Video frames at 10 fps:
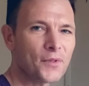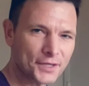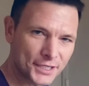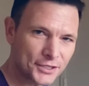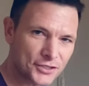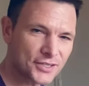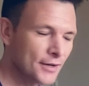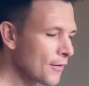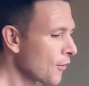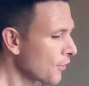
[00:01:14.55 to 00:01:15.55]
each,
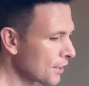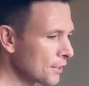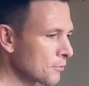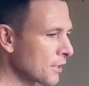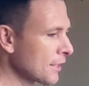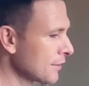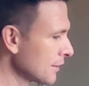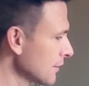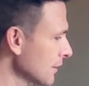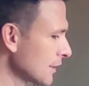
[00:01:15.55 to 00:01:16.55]
and what I
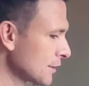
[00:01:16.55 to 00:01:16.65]
think,